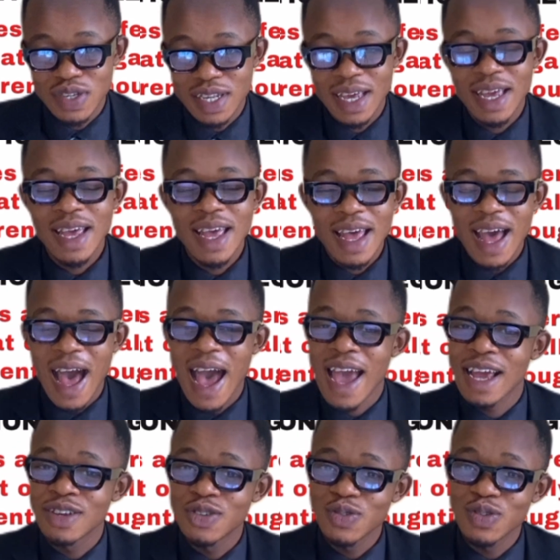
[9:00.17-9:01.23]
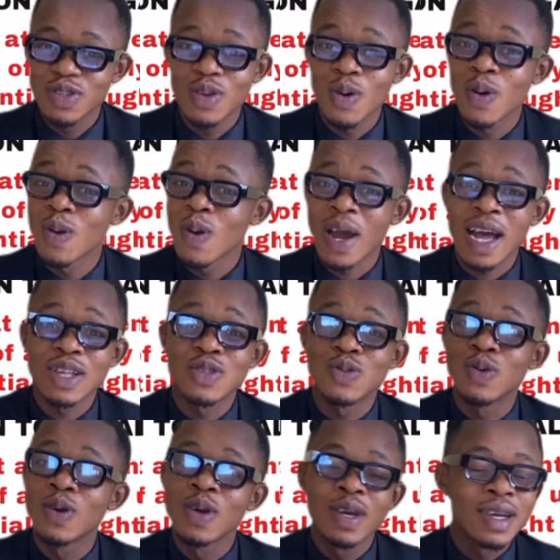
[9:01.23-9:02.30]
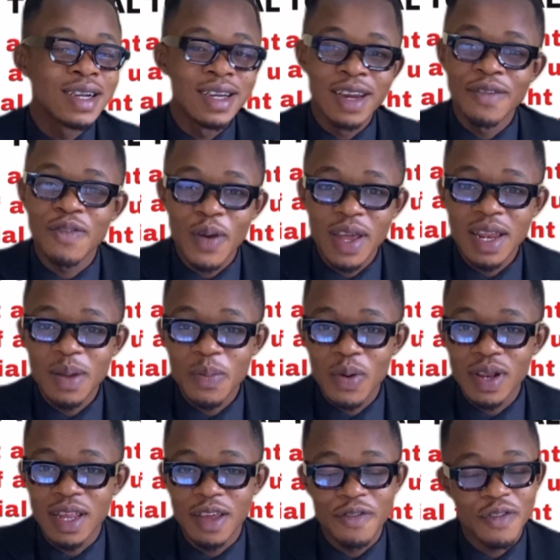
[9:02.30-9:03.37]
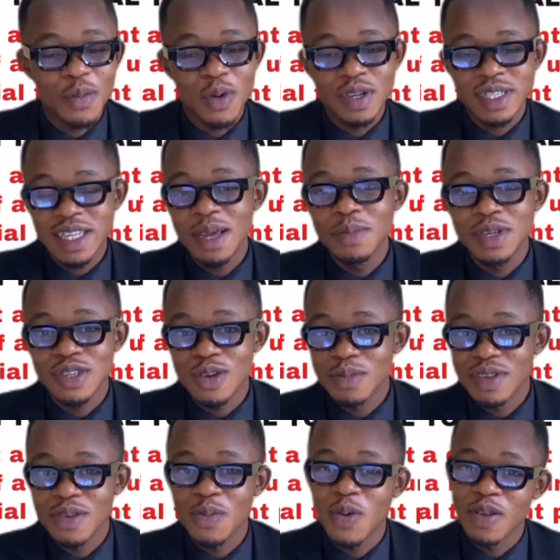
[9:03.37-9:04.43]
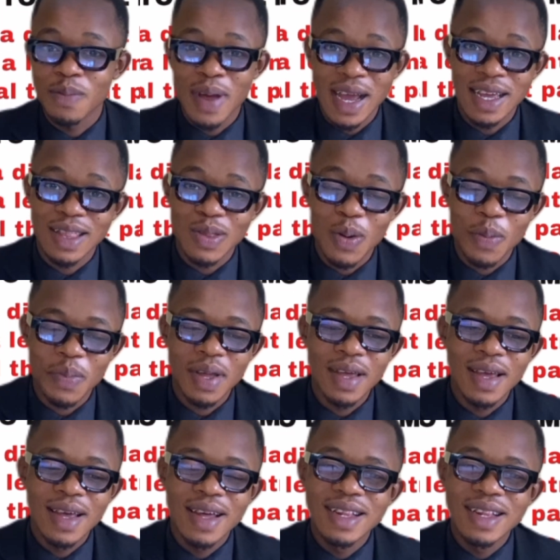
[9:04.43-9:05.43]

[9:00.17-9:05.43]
to say. I choose no longer to agree for anybody. If you must tell me something, you must back it up.